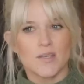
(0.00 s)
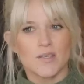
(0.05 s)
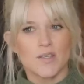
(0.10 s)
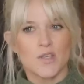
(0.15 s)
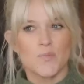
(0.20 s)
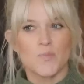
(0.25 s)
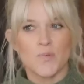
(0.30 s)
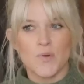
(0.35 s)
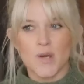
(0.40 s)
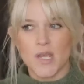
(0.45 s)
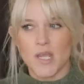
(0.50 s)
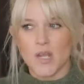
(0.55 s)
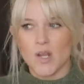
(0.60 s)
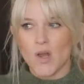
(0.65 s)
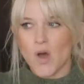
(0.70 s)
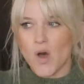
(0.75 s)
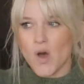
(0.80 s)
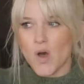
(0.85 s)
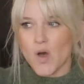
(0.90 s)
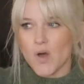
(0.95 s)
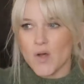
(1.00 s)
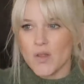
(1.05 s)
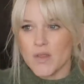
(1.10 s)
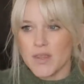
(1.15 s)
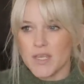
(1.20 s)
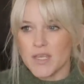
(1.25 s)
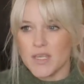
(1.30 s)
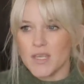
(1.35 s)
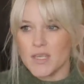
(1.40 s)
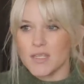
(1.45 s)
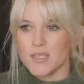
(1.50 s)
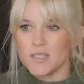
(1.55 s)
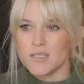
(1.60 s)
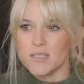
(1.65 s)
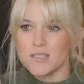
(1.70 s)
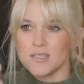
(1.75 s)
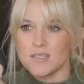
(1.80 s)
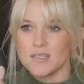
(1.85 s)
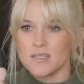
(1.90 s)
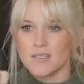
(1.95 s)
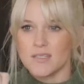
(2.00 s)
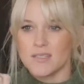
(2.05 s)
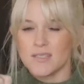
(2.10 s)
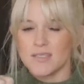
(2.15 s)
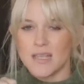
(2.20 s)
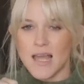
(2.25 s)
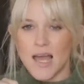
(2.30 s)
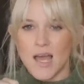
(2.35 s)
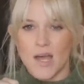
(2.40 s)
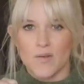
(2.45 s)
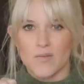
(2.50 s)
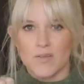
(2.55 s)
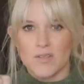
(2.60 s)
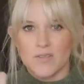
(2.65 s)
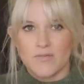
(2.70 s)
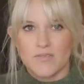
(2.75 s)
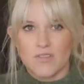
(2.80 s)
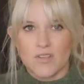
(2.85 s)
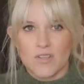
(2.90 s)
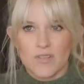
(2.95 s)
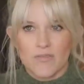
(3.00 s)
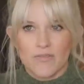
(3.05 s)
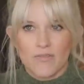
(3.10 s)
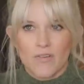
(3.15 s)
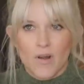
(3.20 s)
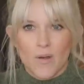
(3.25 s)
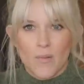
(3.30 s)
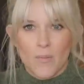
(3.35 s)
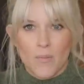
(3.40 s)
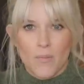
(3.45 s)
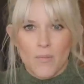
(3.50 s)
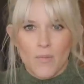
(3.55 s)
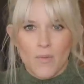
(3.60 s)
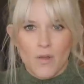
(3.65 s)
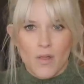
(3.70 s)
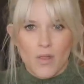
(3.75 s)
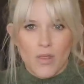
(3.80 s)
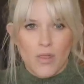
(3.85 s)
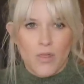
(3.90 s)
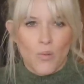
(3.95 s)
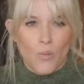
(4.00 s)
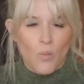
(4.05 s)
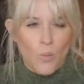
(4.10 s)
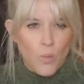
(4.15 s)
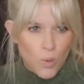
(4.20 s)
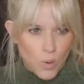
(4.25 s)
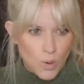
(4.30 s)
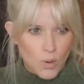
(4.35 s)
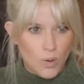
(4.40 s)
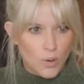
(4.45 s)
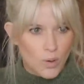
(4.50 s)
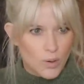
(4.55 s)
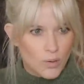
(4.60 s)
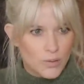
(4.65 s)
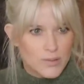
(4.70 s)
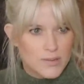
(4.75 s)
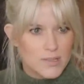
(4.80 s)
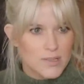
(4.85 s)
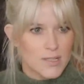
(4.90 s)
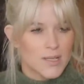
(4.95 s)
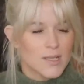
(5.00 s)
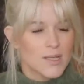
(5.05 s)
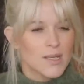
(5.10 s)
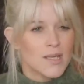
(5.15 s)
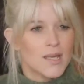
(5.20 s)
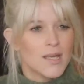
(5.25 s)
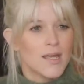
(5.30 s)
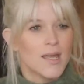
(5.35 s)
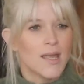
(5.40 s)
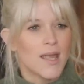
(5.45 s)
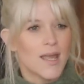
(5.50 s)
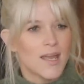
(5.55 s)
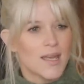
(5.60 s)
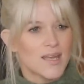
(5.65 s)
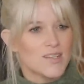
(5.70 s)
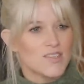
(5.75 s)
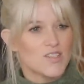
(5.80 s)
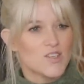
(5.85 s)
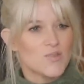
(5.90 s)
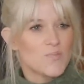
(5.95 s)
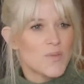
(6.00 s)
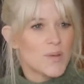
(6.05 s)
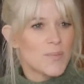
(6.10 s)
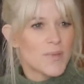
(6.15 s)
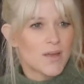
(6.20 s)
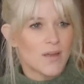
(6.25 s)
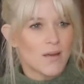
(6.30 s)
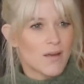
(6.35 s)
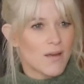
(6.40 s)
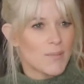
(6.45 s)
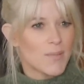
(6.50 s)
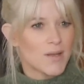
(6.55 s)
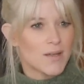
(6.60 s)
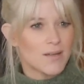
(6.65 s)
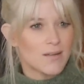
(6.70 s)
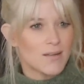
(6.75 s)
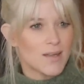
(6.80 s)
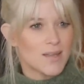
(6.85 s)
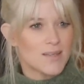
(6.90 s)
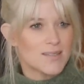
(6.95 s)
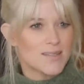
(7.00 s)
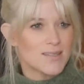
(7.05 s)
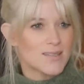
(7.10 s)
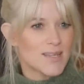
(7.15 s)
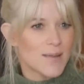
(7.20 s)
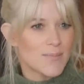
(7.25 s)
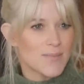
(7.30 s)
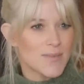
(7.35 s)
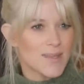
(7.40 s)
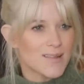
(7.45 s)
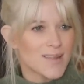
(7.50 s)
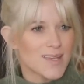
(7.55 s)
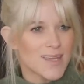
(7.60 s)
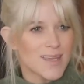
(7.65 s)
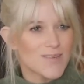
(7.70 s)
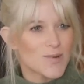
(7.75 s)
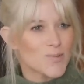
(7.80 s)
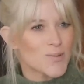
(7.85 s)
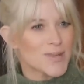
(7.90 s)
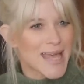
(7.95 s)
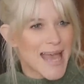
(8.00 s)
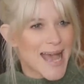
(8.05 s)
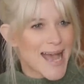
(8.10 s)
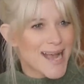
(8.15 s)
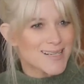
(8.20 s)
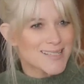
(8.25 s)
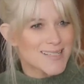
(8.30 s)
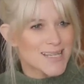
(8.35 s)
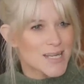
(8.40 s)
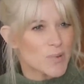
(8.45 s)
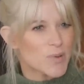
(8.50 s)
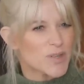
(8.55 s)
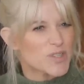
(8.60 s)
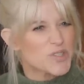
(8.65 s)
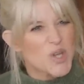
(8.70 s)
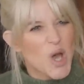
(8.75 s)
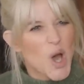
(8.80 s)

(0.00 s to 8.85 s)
you bring in all these sounds just from the world mm-hmm. and you mimic them and it's the same thing like even with acting with